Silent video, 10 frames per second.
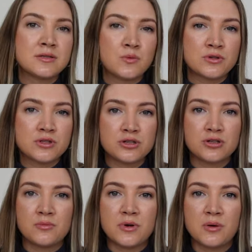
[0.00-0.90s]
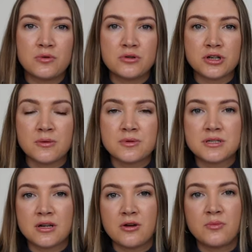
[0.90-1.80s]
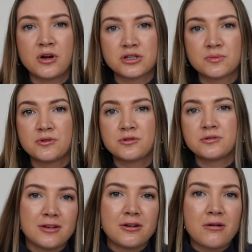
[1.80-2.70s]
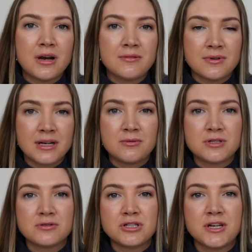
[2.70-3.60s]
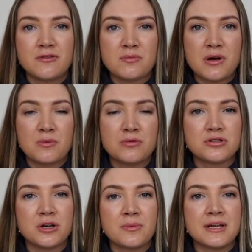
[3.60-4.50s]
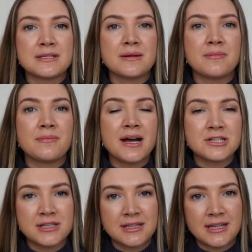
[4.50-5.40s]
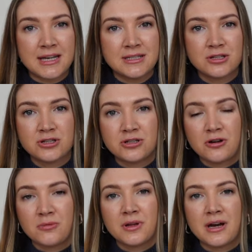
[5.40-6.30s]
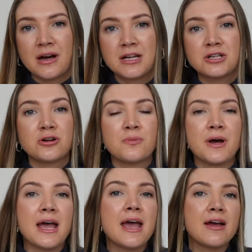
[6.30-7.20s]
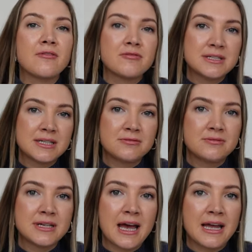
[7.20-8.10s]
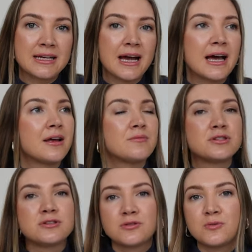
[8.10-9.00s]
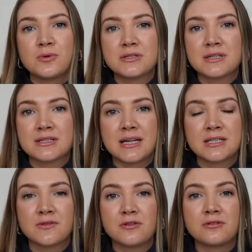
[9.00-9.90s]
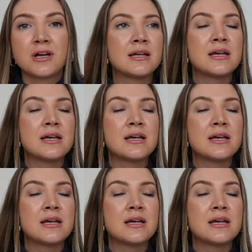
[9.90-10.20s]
to want to shop my wardrobe so much more. The goal I really want to achieve with my wardrobe is imagining that it's a shop that I shop at every single day and I'm super successful.